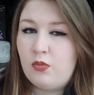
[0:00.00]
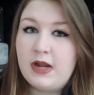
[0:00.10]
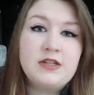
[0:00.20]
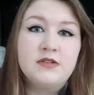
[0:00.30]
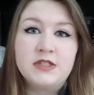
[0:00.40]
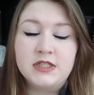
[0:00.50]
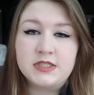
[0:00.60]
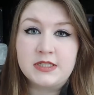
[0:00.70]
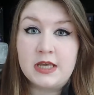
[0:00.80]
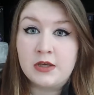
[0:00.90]
way too
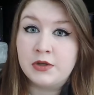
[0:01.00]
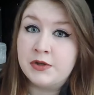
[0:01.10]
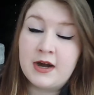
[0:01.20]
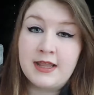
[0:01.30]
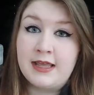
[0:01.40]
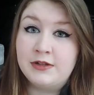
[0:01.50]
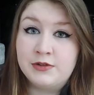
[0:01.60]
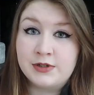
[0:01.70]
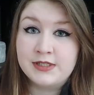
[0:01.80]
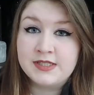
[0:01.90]
seriously and could not
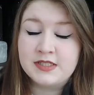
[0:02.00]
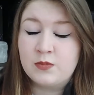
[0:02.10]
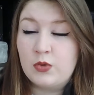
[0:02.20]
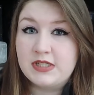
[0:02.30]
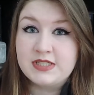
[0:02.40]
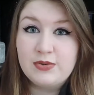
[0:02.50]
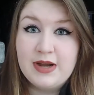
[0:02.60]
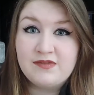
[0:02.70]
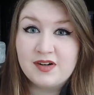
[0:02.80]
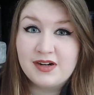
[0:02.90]
handle criticism
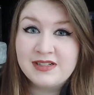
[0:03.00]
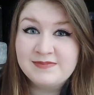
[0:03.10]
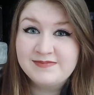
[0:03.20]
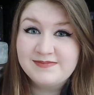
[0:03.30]
whatsoever.